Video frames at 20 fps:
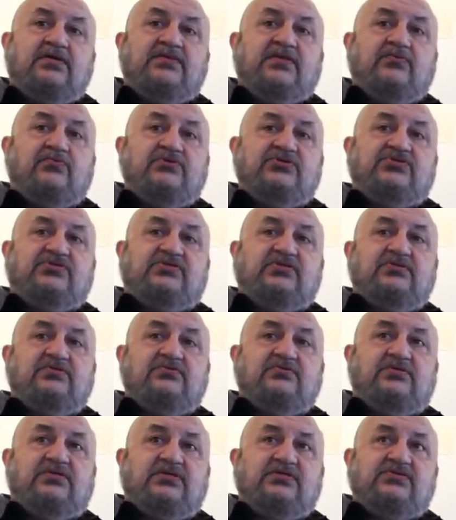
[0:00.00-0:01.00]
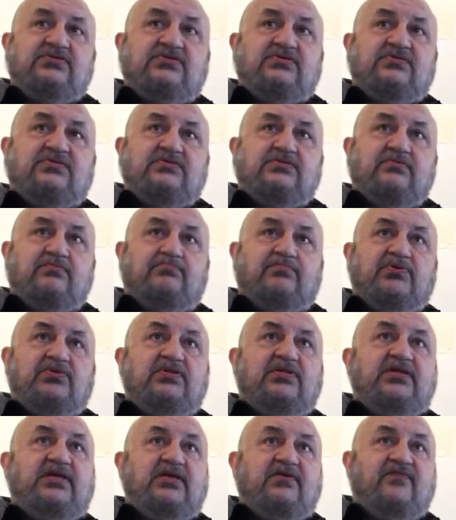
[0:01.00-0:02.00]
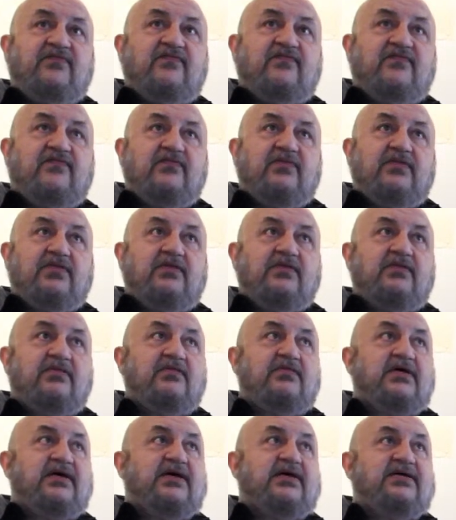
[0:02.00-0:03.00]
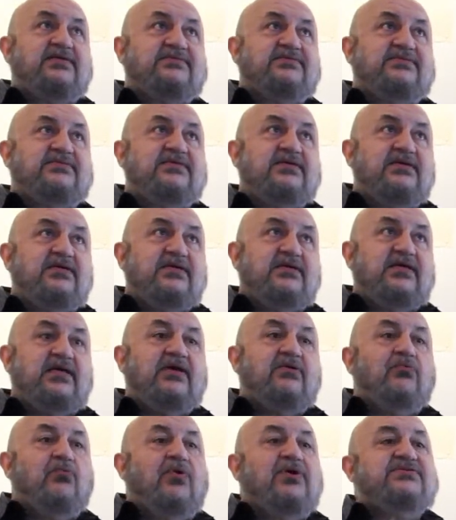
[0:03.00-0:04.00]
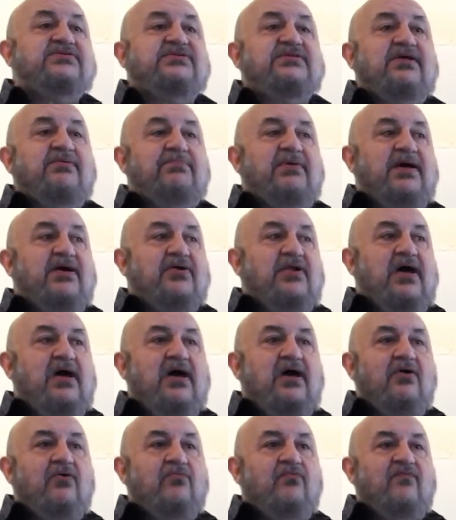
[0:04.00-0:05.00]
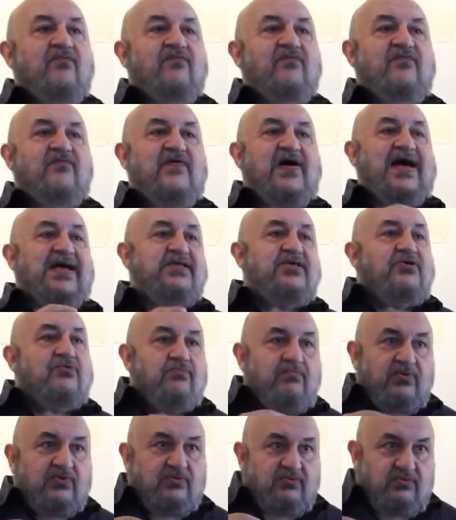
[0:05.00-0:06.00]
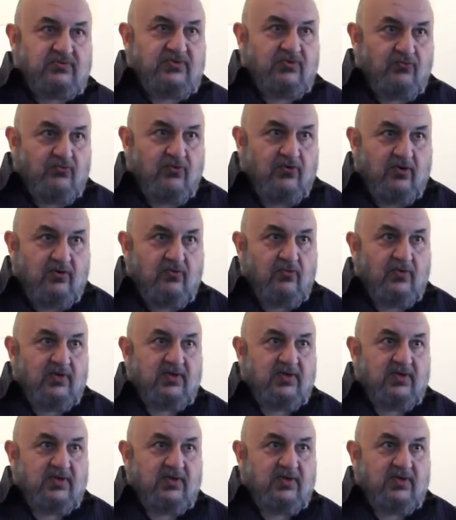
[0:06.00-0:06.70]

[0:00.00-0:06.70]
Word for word: there was still this belief that it wasn't about how valuable the work